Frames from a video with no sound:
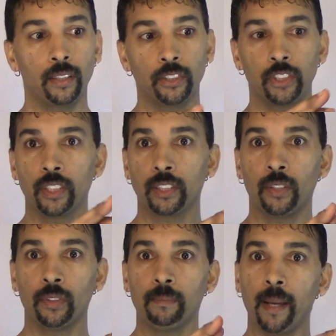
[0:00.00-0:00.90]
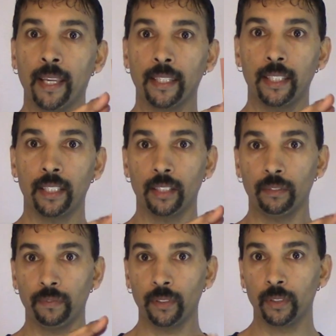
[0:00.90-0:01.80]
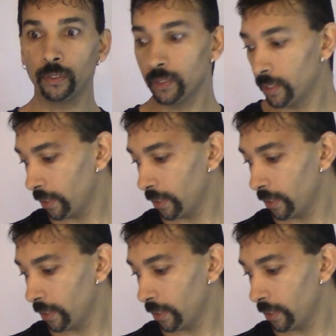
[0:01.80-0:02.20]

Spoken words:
just on the back end of the flute.